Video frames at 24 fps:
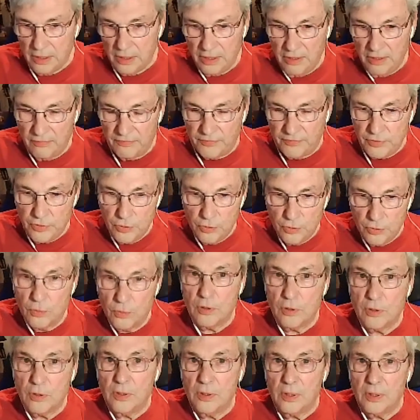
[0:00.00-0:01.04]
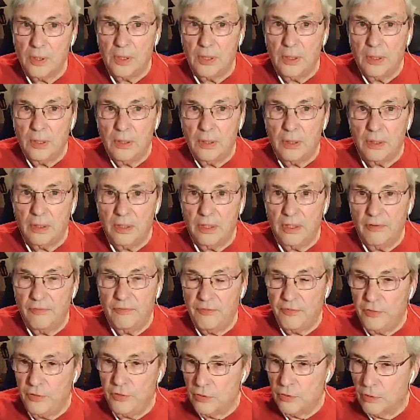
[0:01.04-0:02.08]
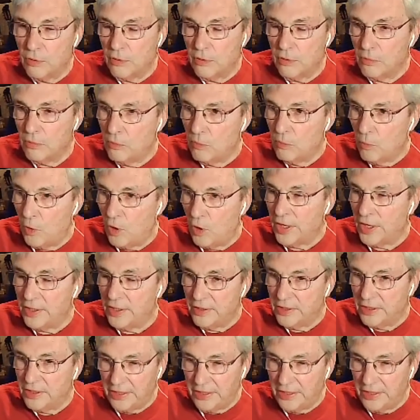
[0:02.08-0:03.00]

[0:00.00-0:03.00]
if you're wanting